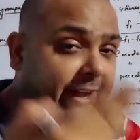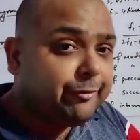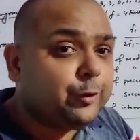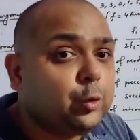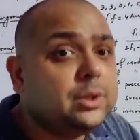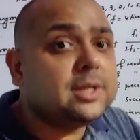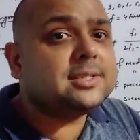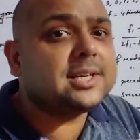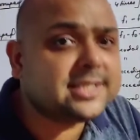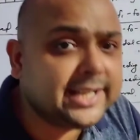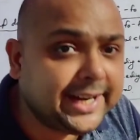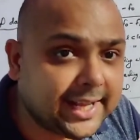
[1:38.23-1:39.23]
F2 the
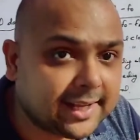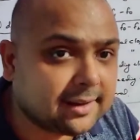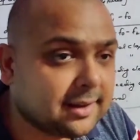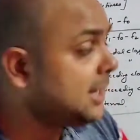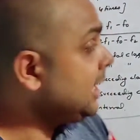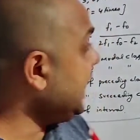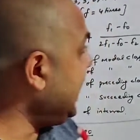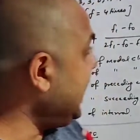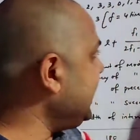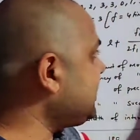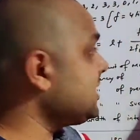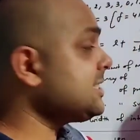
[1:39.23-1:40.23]
succeeding,
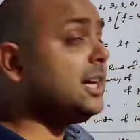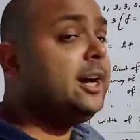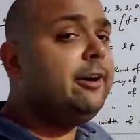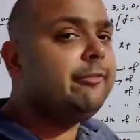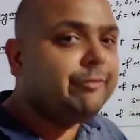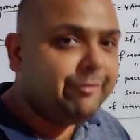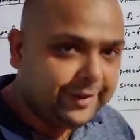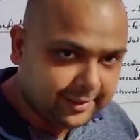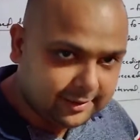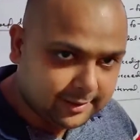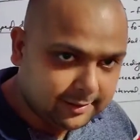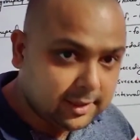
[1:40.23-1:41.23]
and H is the
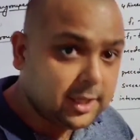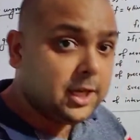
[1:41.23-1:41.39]
width.